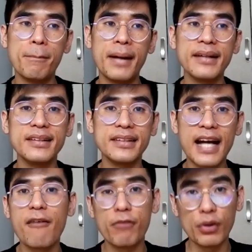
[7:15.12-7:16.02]
But
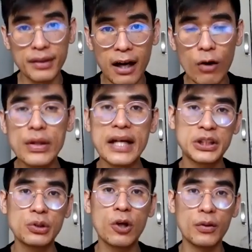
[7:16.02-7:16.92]
yeah, for now, we are
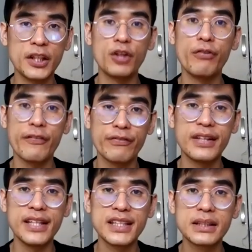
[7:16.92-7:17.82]
still continuing
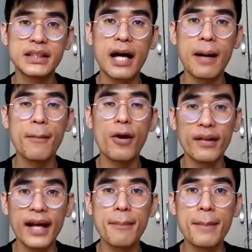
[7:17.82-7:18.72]
with this
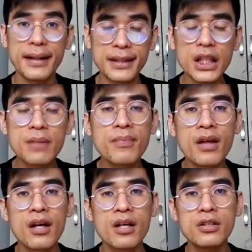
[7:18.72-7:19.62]
online method.
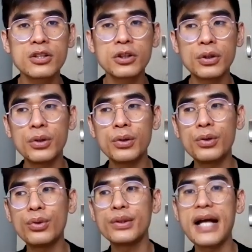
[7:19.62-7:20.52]

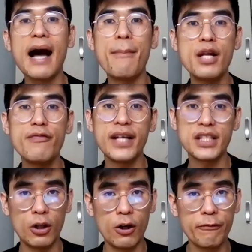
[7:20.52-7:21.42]
So yeah, I believe
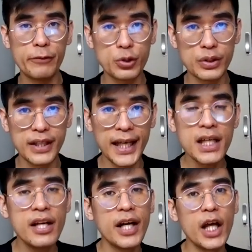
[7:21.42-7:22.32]
that's all for
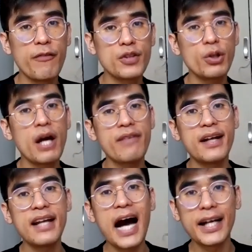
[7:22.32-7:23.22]
today. If you still have
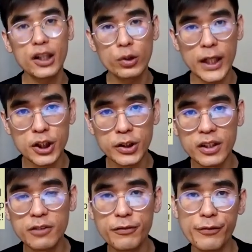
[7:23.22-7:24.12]
any other
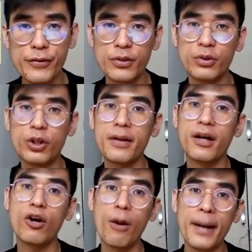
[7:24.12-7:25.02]
questions, feel free to drop
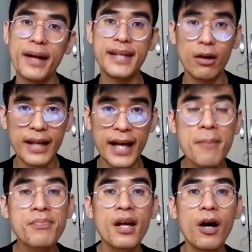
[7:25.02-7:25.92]
a comment down
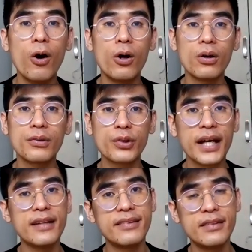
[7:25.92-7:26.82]
there, or you
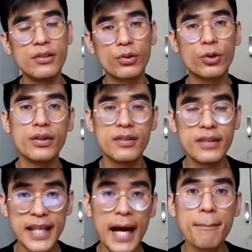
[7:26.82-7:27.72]
could
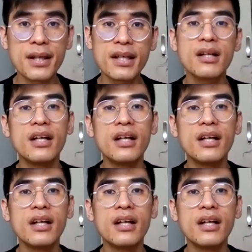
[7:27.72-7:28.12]
DM me